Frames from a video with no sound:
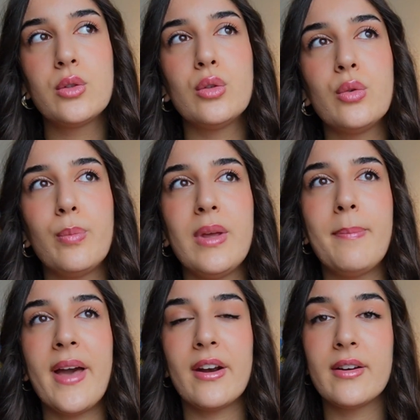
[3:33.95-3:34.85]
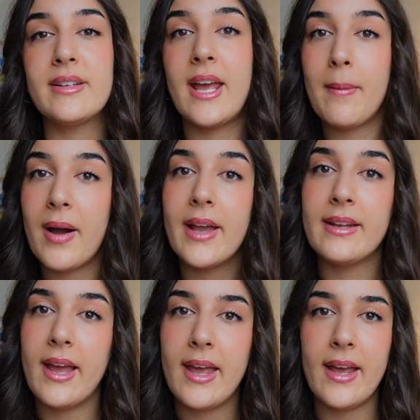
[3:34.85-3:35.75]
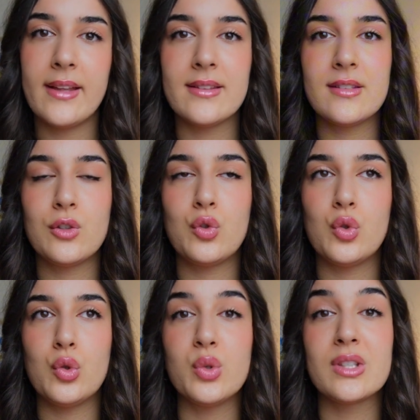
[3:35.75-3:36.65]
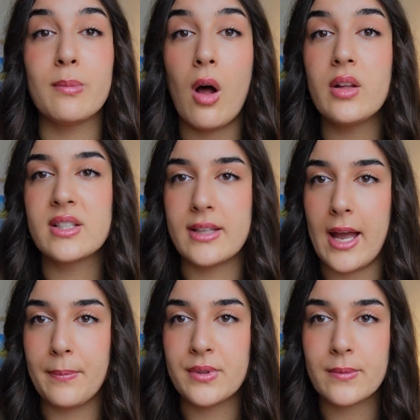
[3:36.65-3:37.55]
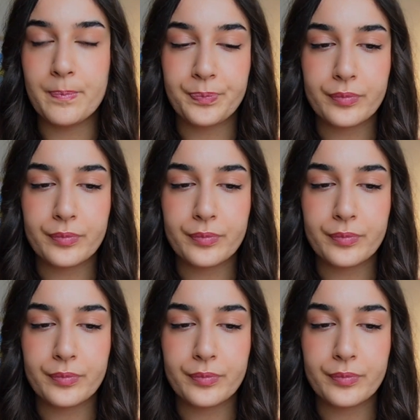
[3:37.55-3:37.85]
to be better day by day, and to do small steps